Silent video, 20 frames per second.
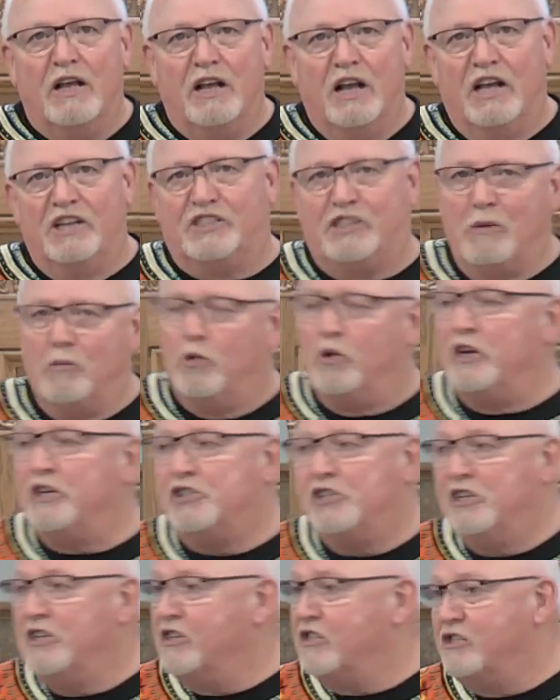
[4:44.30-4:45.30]
Some
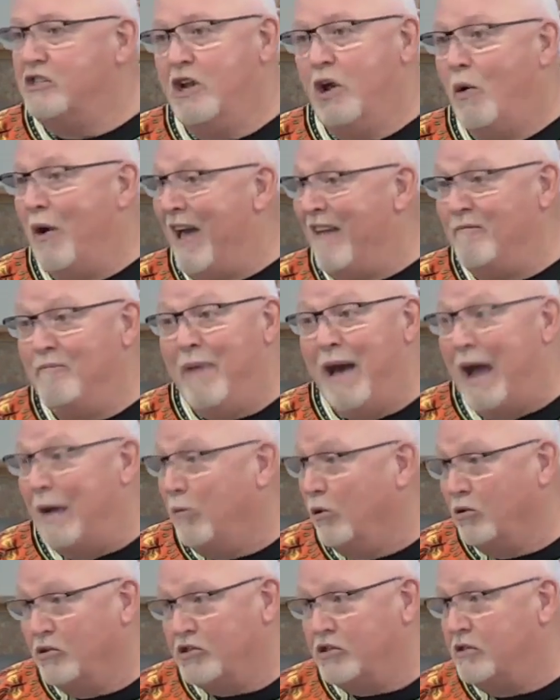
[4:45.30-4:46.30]
Christians don't have
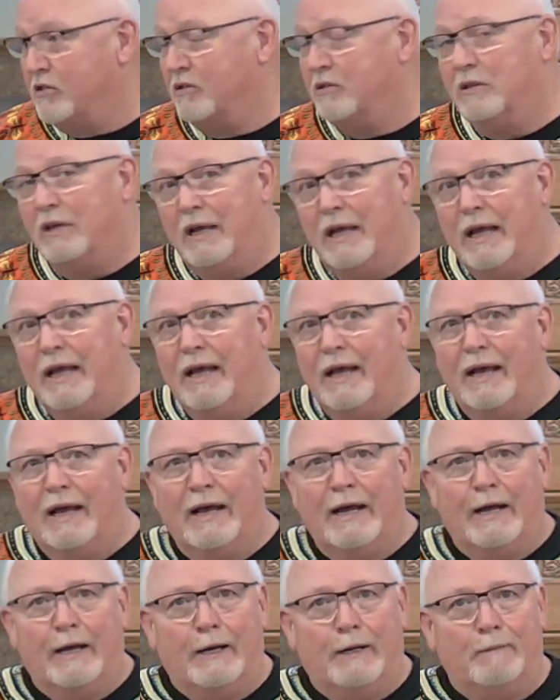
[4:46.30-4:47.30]
Bibles.
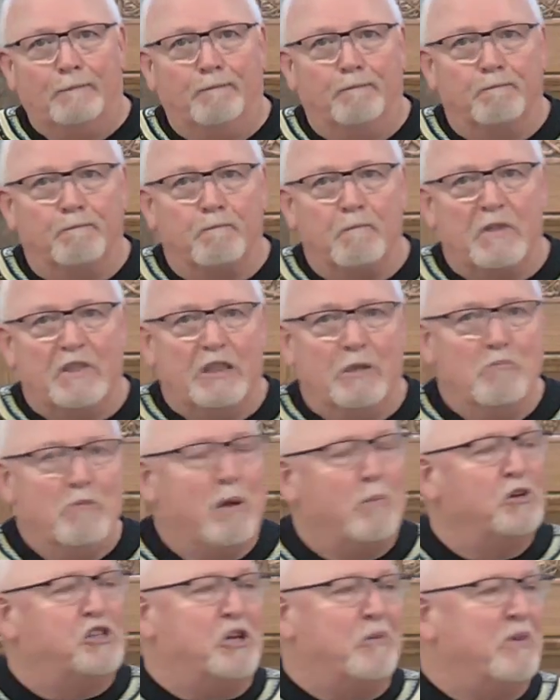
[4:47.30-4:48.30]
The
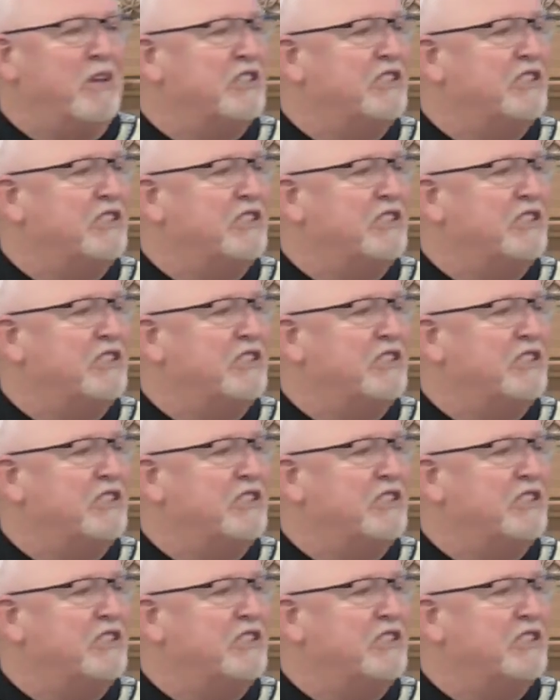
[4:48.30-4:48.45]
membership is